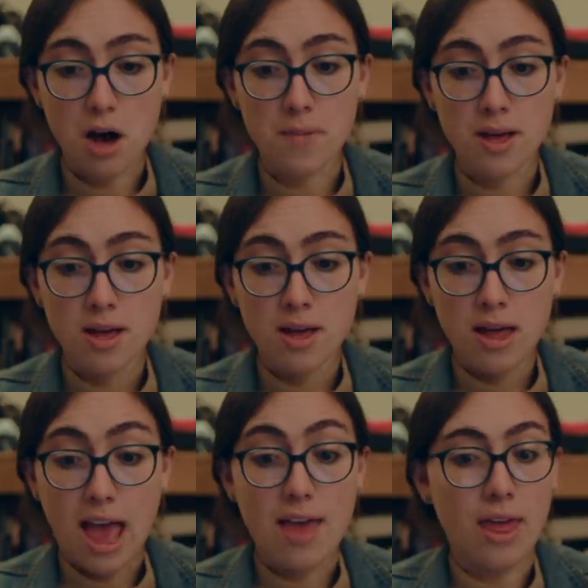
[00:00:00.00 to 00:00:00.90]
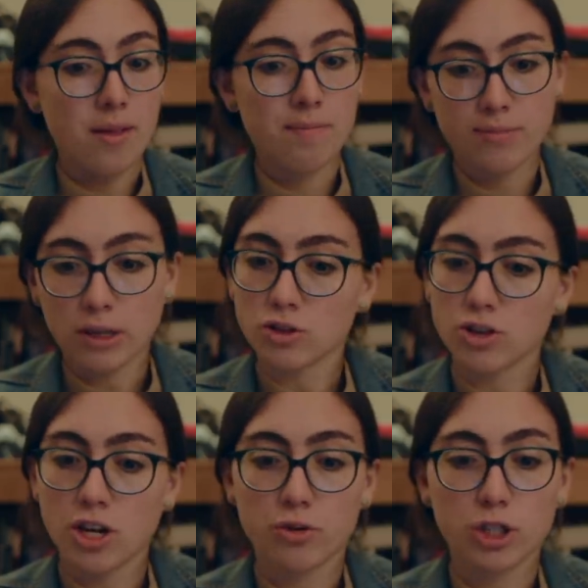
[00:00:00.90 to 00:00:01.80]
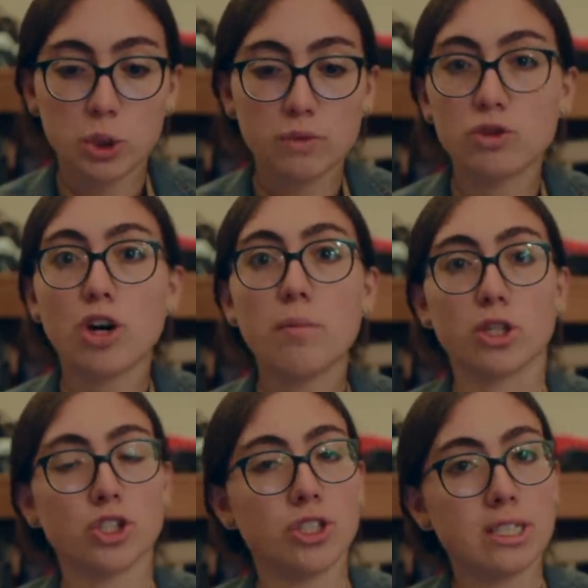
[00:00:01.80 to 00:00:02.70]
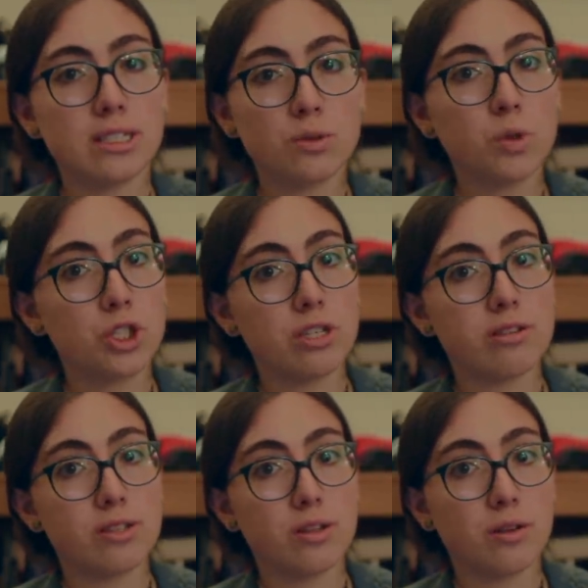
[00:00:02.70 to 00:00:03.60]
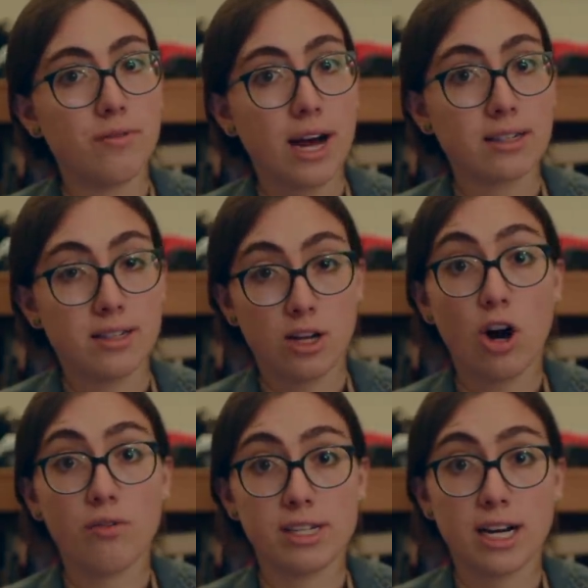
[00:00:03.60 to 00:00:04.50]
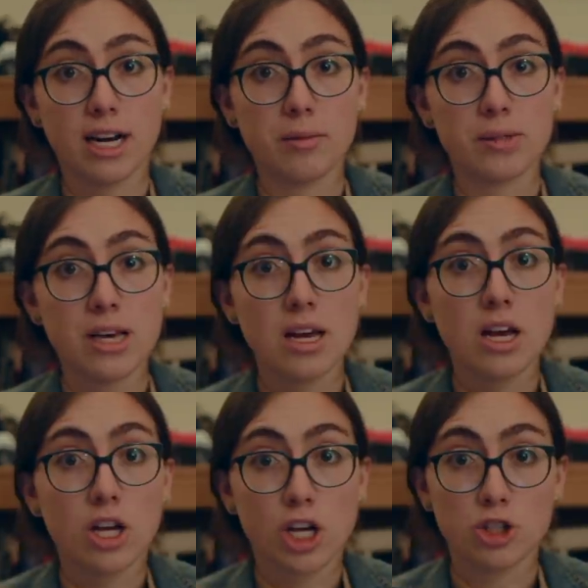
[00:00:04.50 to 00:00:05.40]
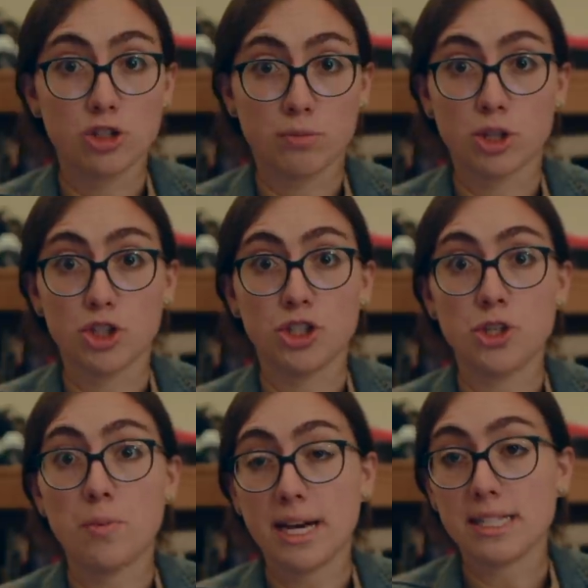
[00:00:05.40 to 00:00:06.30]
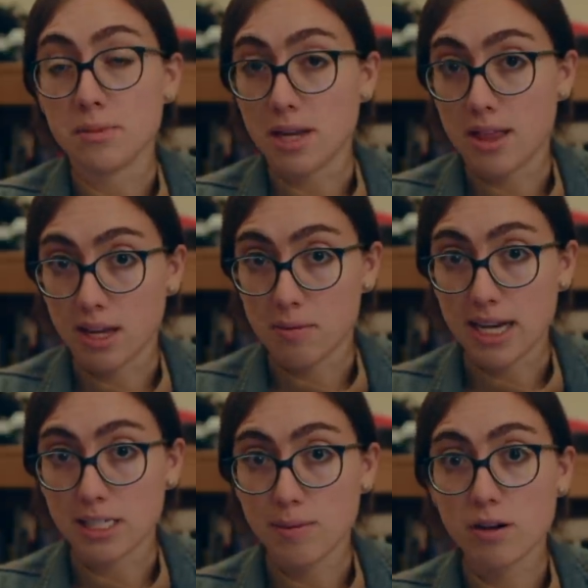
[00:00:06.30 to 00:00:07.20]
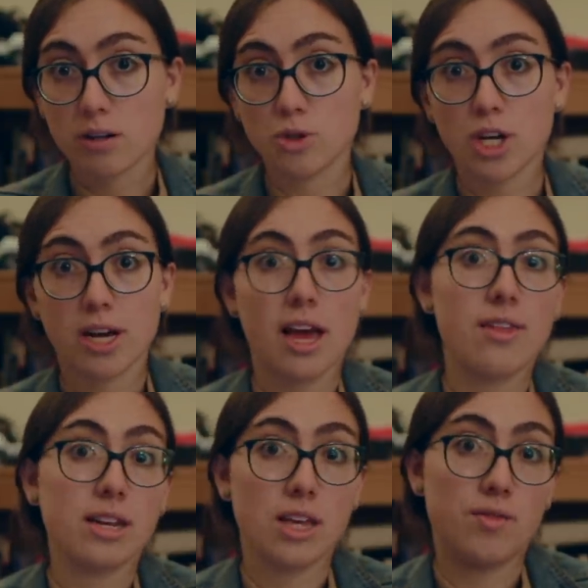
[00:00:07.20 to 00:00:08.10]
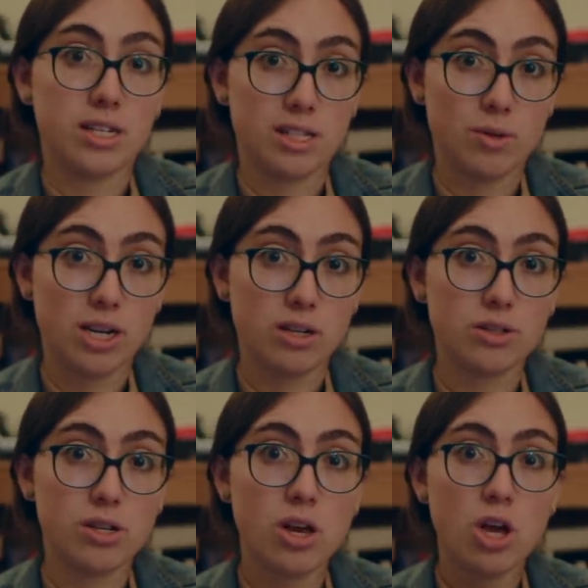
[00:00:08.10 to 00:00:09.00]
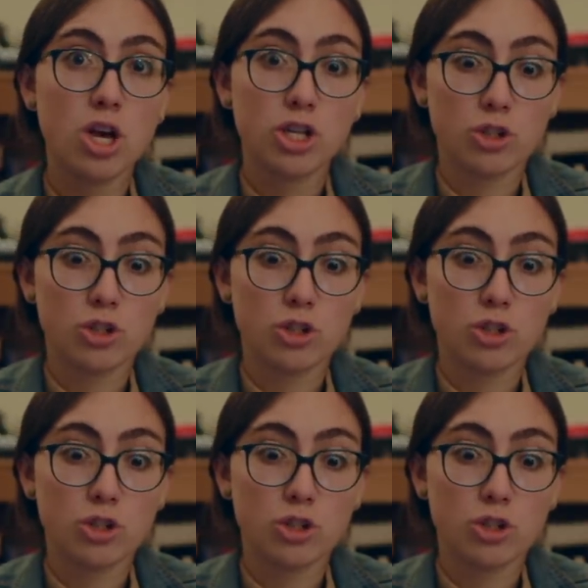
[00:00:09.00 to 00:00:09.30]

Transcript: Um, and then there's another issue of straw purchases, which is the fact that oftentimes guns are purchased by somebody that could pass a background check and then given to someone else.